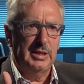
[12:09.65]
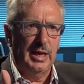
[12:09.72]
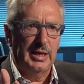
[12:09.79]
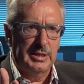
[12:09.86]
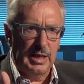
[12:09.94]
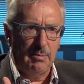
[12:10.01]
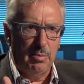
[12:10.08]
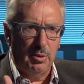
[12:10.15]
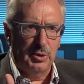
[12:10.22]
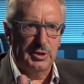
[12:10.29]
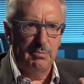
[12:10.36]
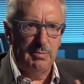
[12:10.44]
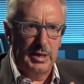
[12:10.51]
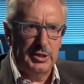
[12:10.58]
examples
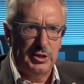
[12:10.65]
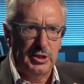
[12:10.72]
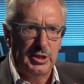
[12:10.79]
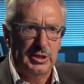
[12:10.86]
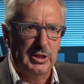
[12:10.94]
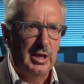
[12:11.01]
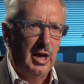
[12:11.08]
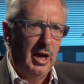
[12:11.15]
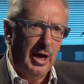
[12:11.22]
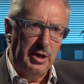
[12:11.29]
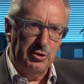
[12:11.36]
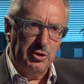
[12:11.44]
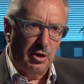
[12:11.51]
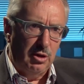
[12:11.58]
and messages. I
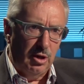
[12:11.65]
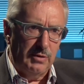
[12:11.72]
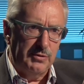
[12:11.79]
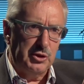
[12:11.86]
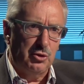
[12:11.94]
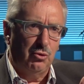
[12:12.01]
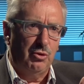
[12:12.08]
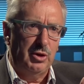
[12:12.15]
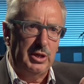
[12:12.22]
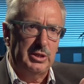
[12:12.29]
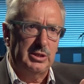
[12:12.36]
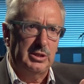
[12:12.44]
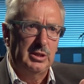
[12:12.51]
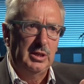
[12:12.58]
use a lot of
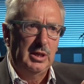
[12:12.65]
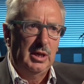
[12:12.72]
stories.